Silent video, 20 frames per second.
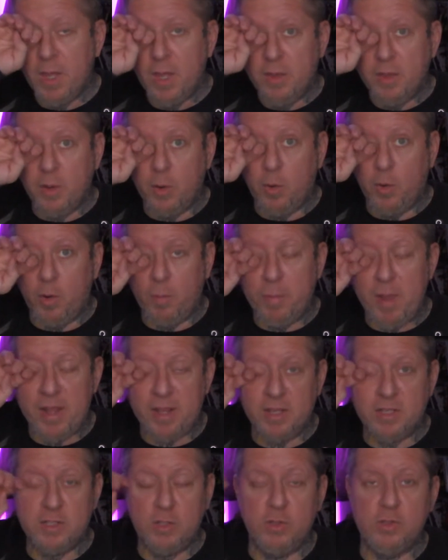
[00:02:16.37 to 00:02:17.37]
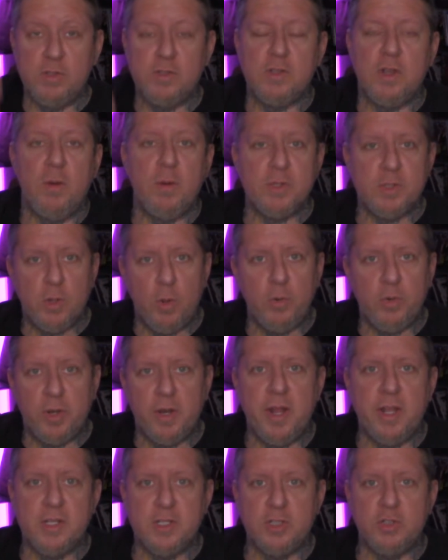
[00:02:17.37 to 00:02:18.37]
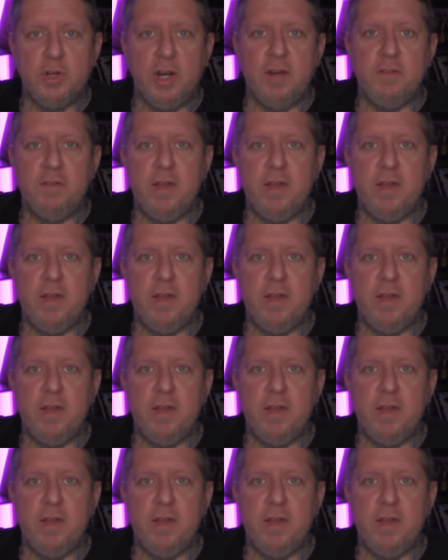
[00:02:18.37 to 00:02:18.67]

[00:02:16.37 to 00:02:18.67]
the HORRORPACK exclusives always hold a nice trade